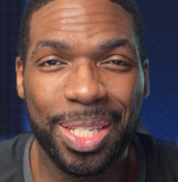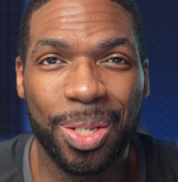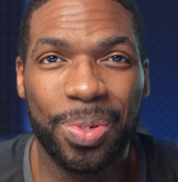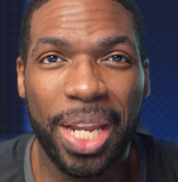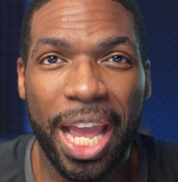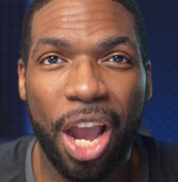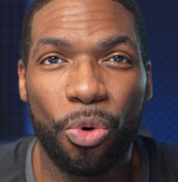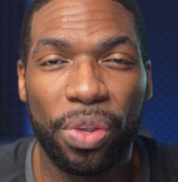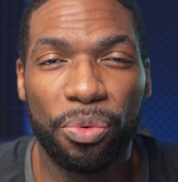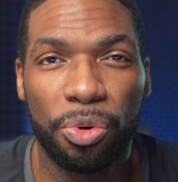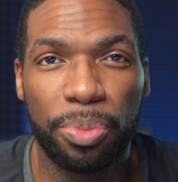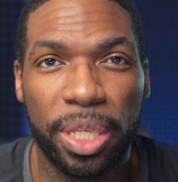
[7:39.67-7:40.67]
So now we
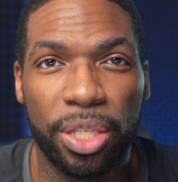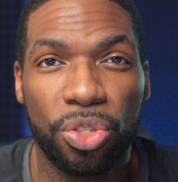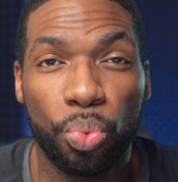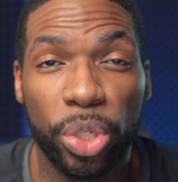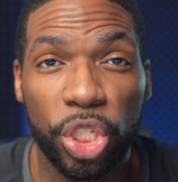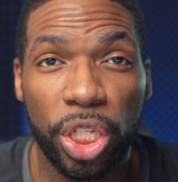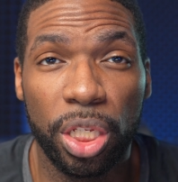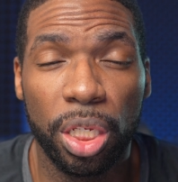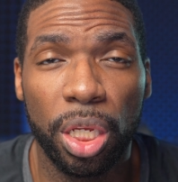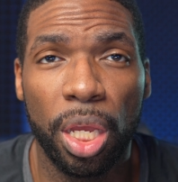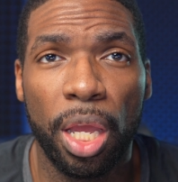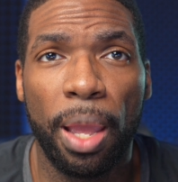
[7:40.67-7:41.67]
will be switching
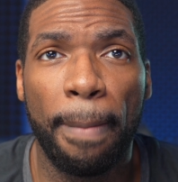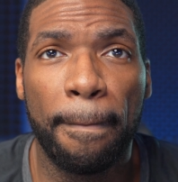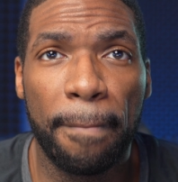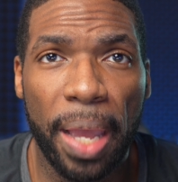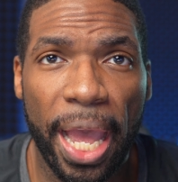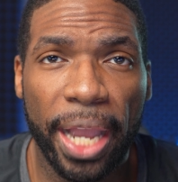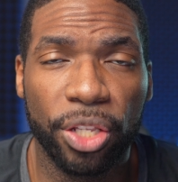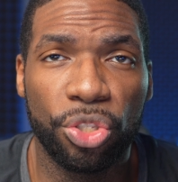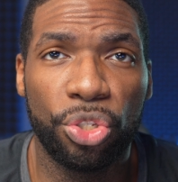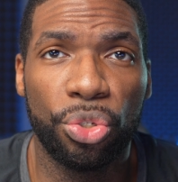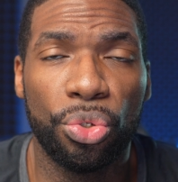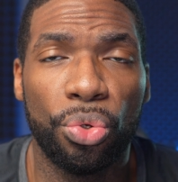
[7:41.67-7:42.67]
back
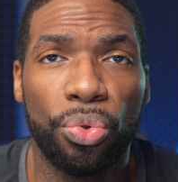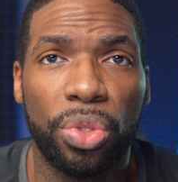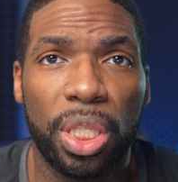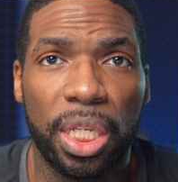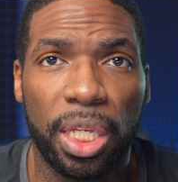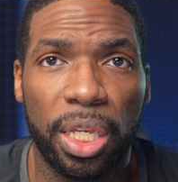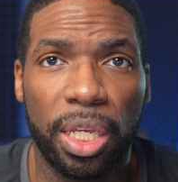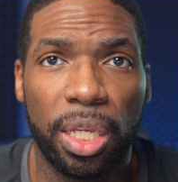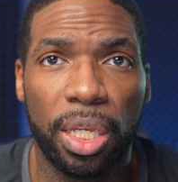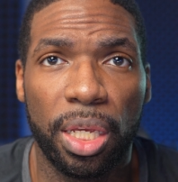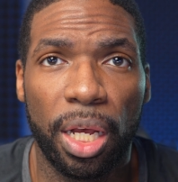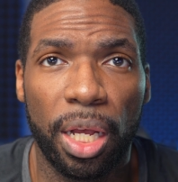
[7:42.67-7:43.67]
to
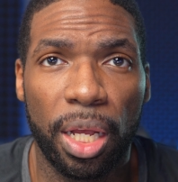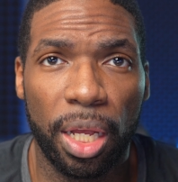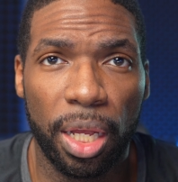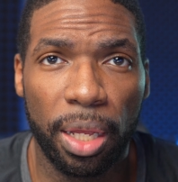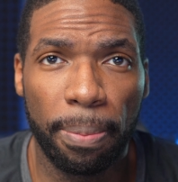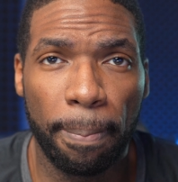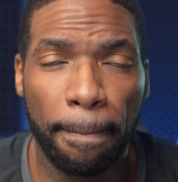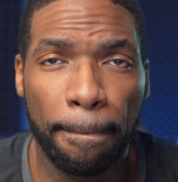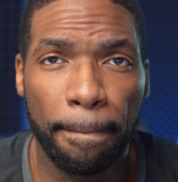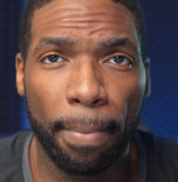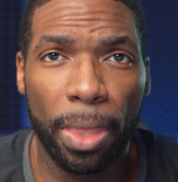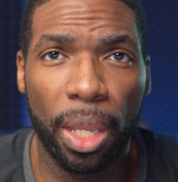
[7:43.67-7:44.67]
the
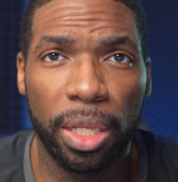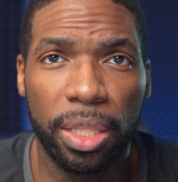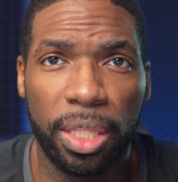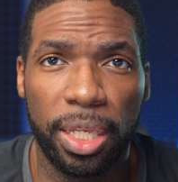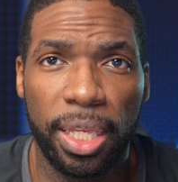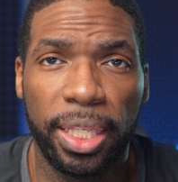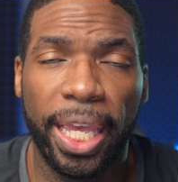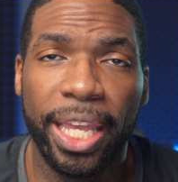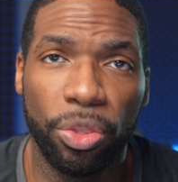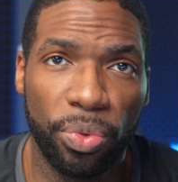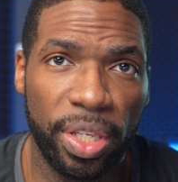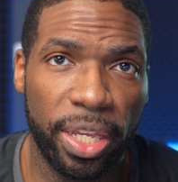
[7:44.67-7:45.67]

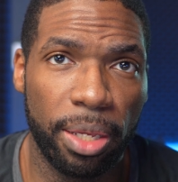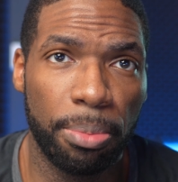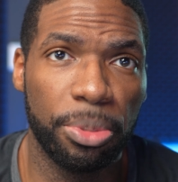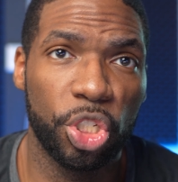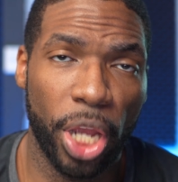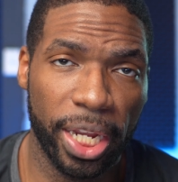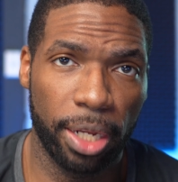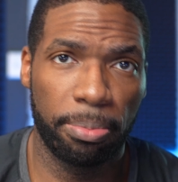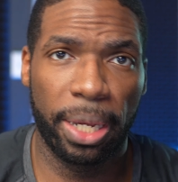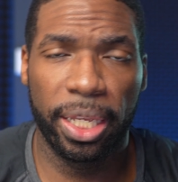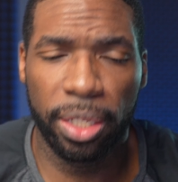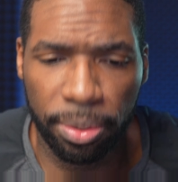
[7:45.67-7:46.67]
K3M shotgun
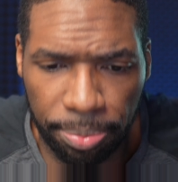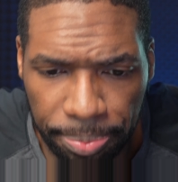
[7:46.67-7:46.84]
mic.